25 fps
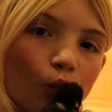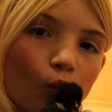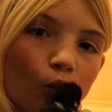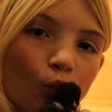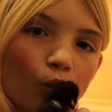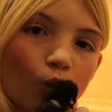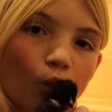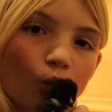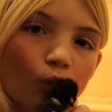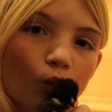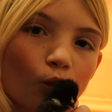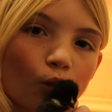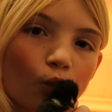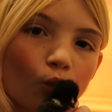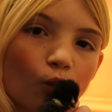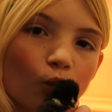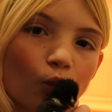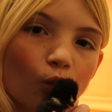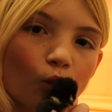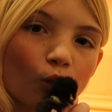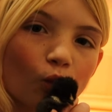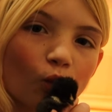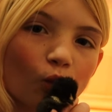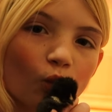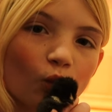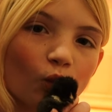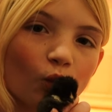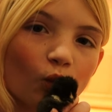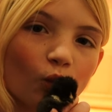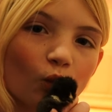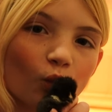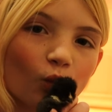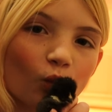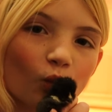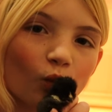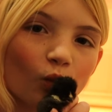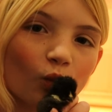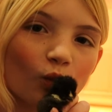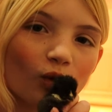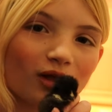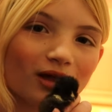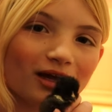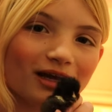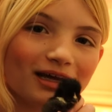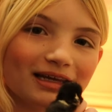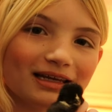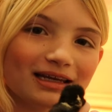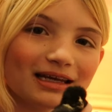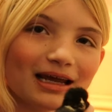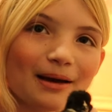You got a chickadee?
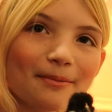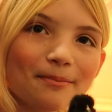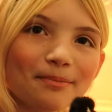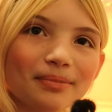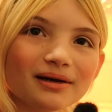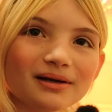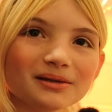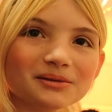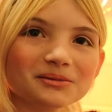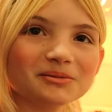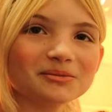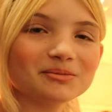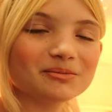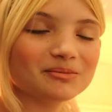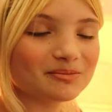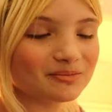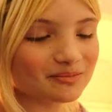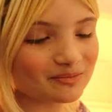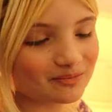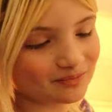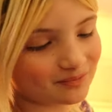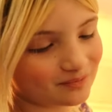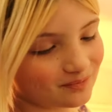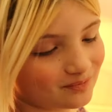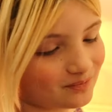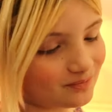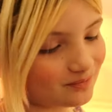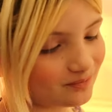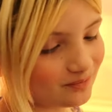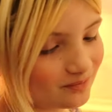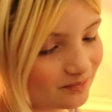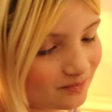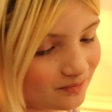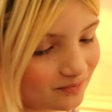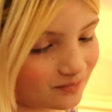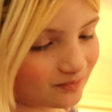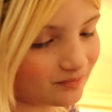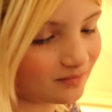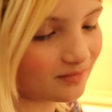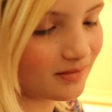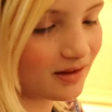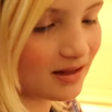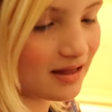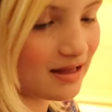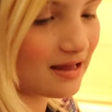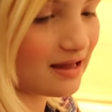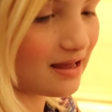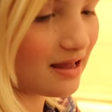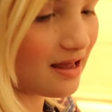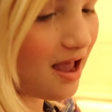Yep. You gonna name this chickadee?
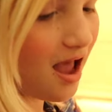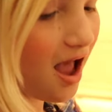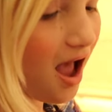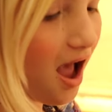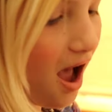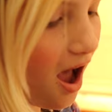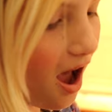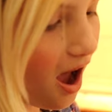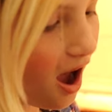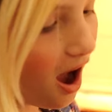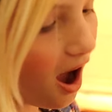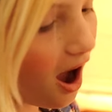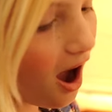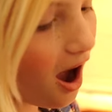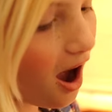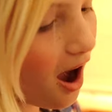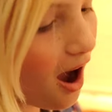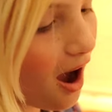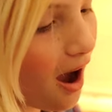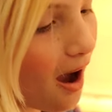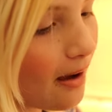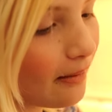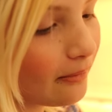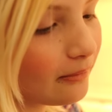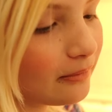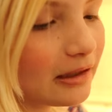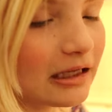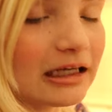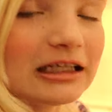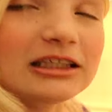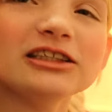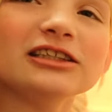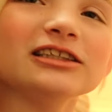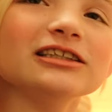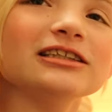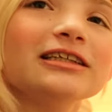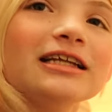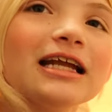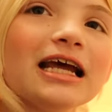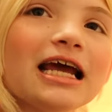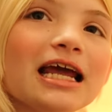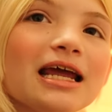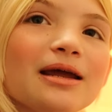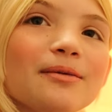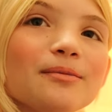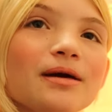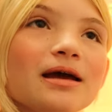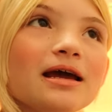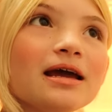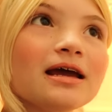Um, let's
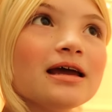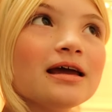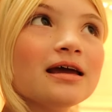name